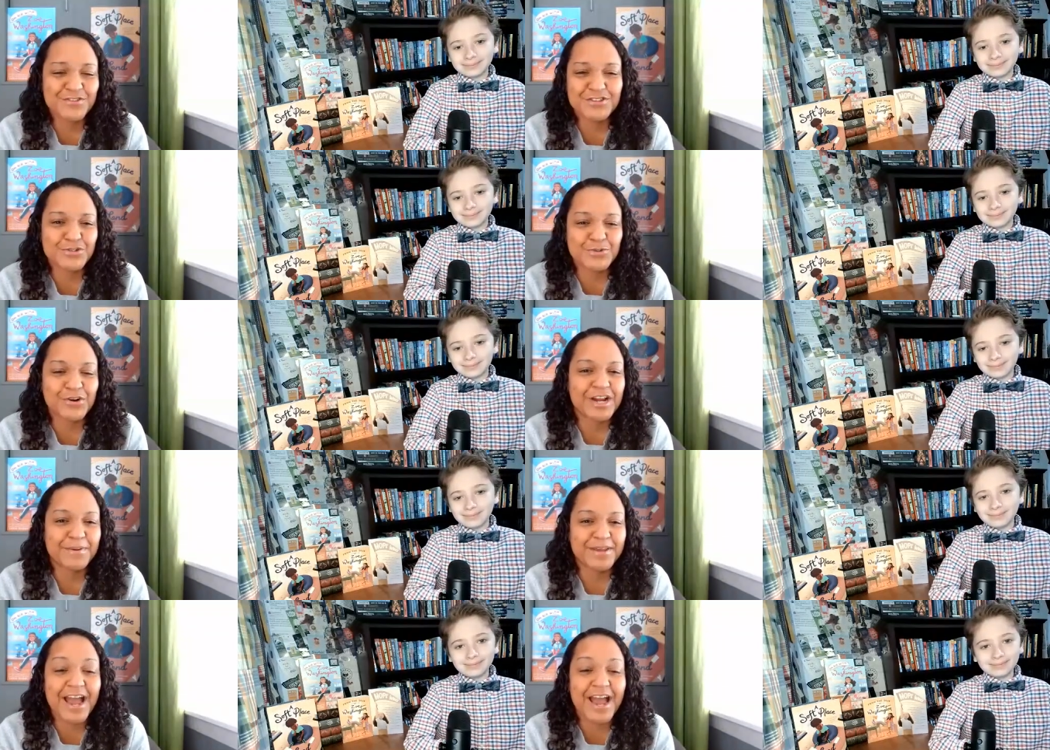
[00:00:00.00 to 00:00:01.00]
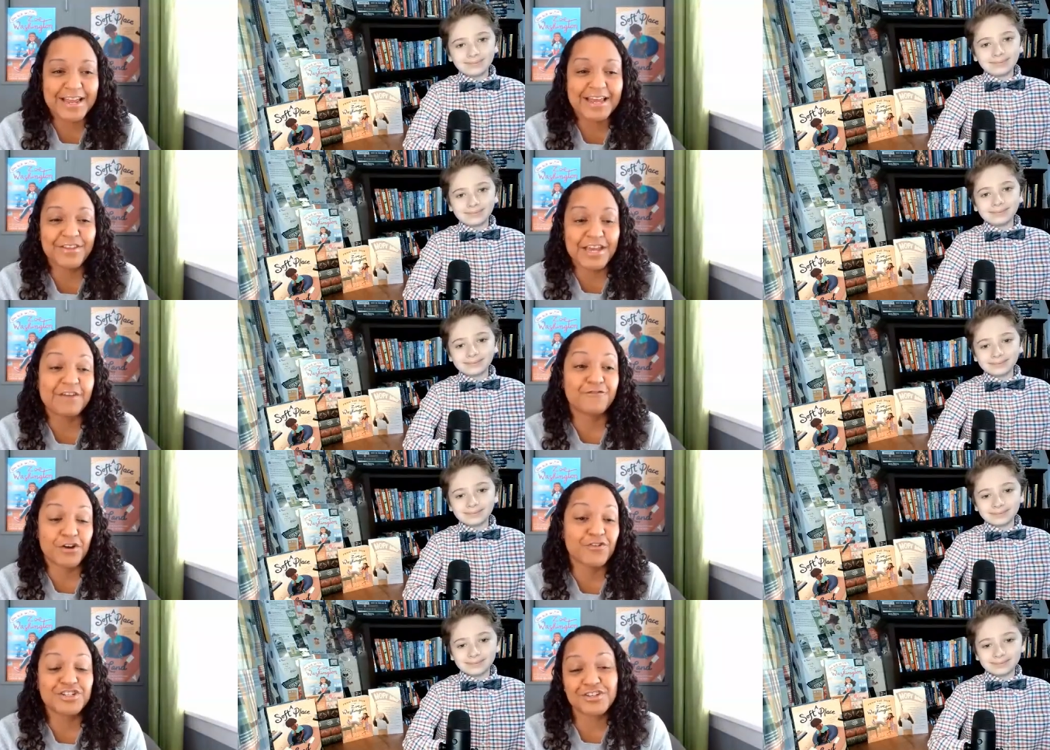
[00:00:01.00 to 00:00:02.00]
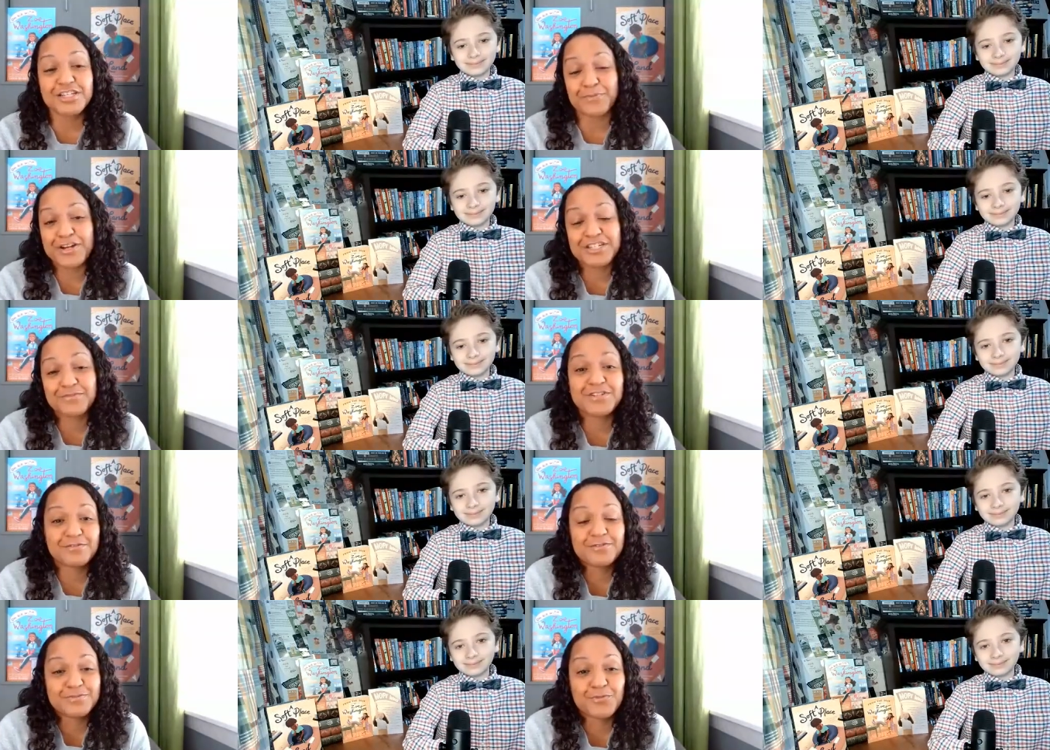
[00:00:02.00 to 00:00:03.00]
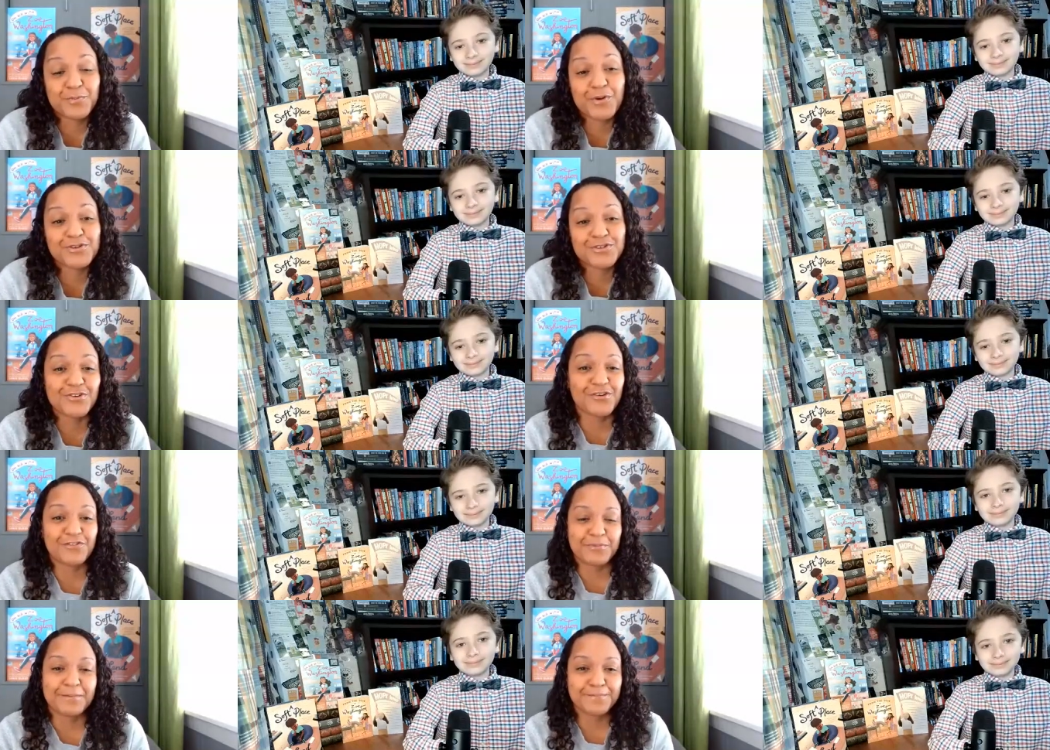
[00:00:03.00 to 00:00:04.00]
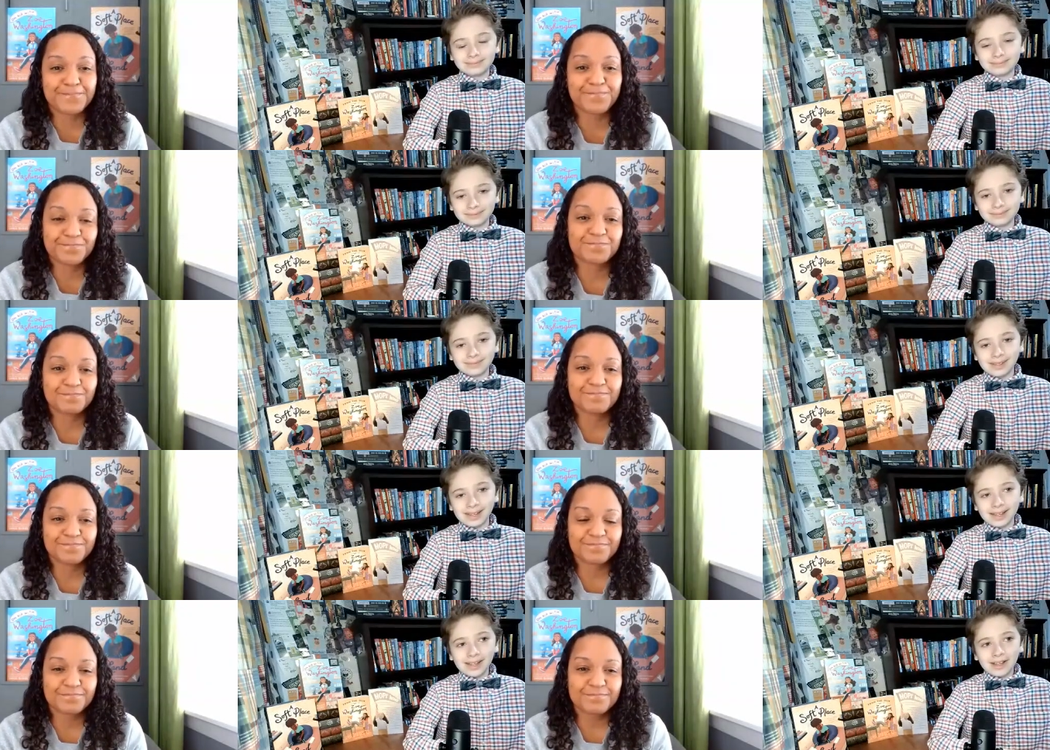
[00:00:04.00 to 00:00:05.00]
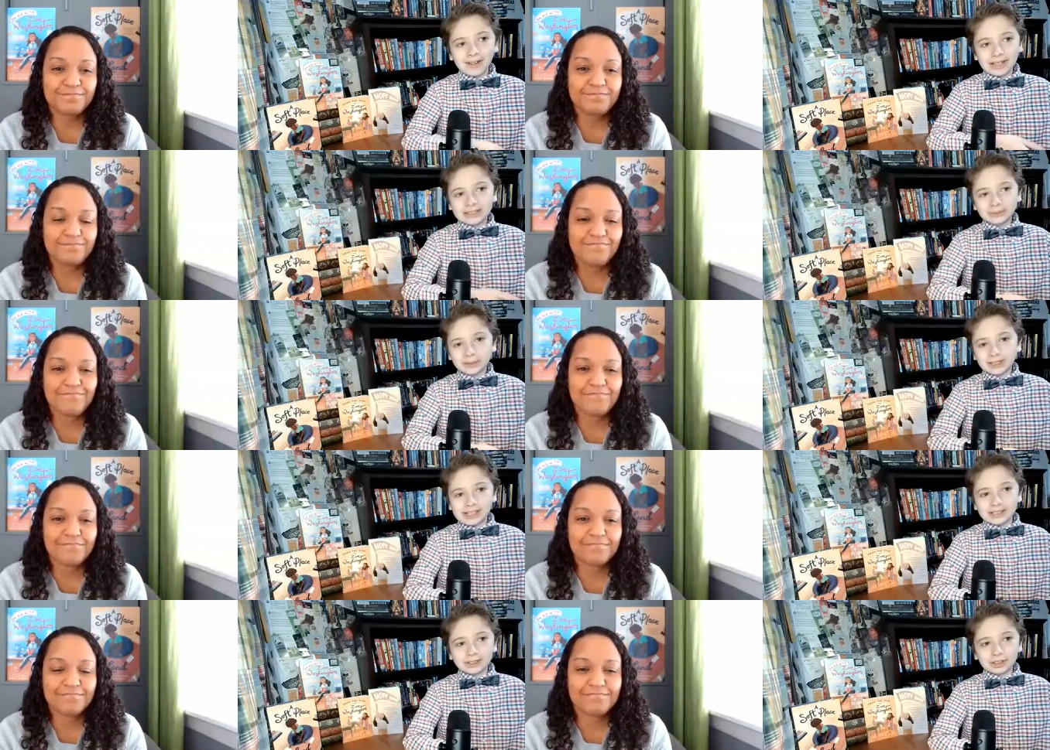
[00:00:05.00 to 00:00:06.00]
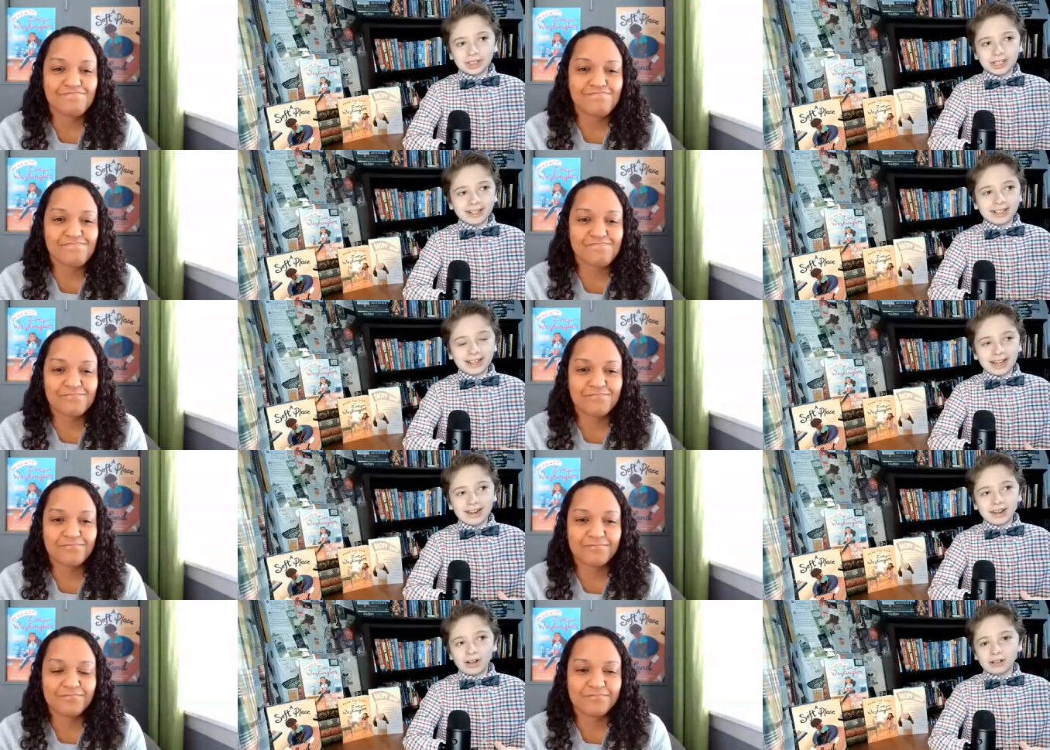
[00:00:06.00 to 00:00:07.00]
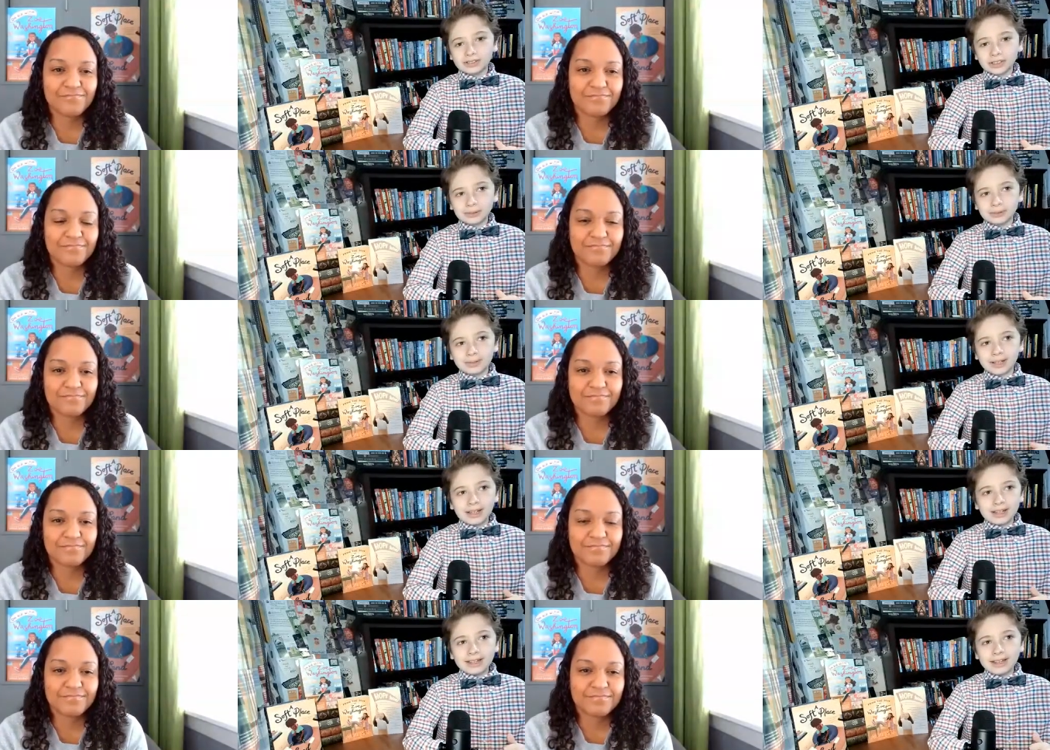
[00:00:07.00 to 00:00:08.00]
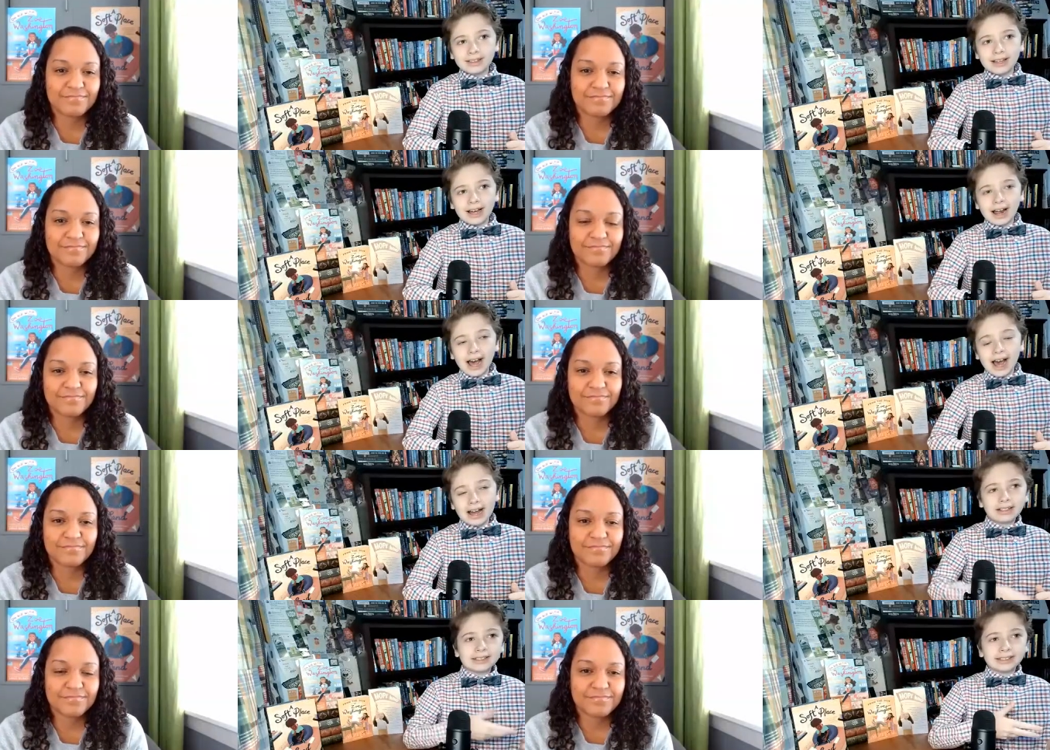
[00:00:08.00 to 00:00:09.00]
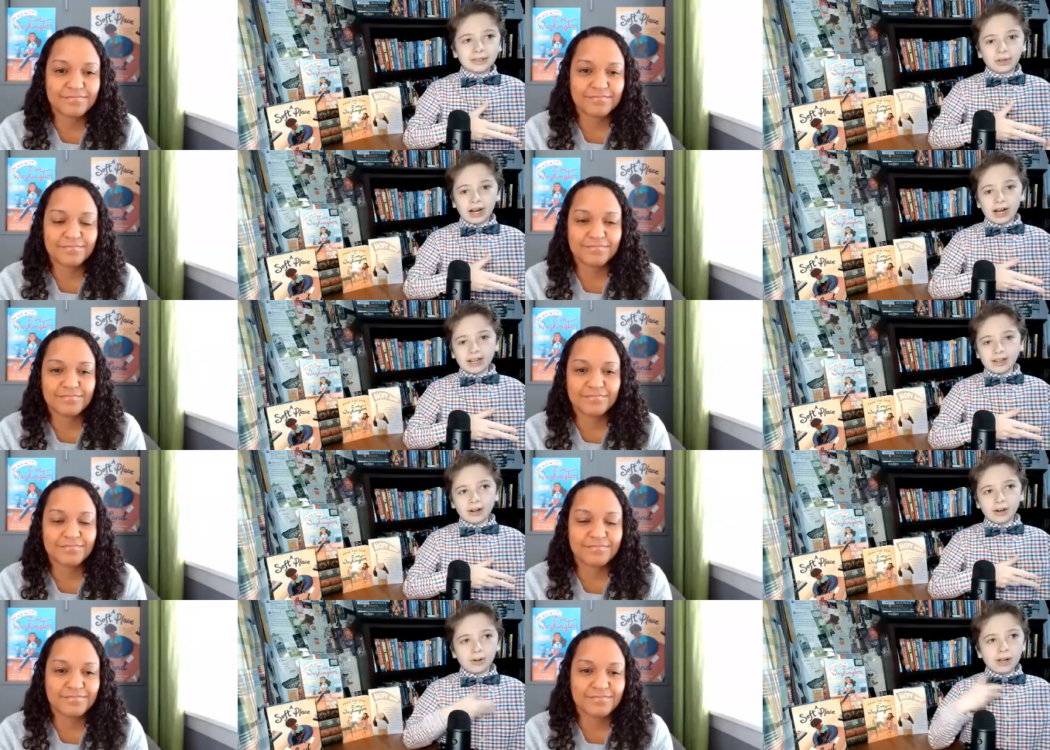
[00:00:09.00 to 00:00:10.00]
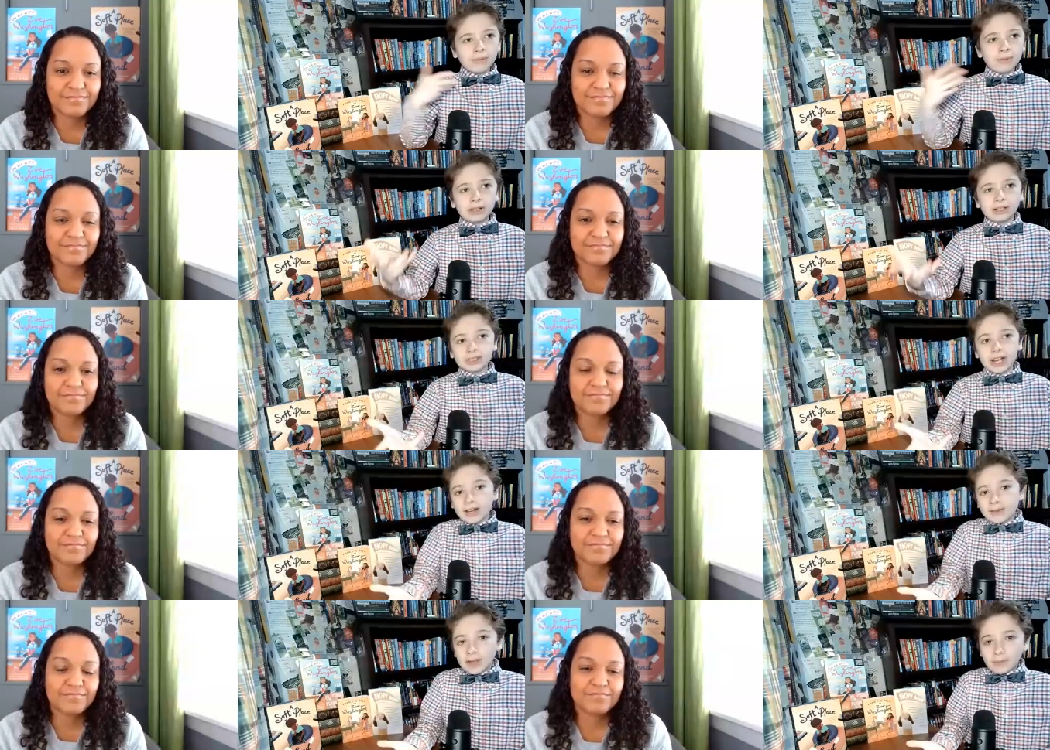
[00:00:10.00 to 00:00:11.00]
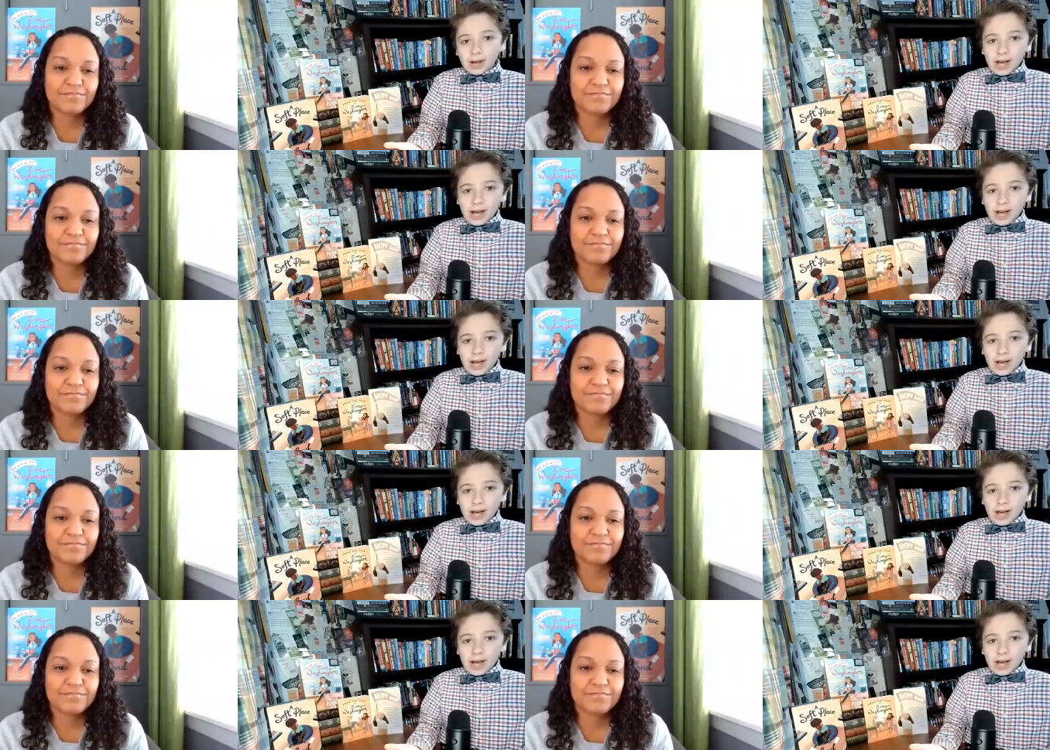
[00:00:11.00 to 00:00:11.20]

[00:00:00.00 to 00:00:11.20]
Speaker 1: for the story. But yeah, it, the original inspiration was was more personal for me. That's
Speaker 2: really interesting. And I also think that adding the secret hideout because kind of like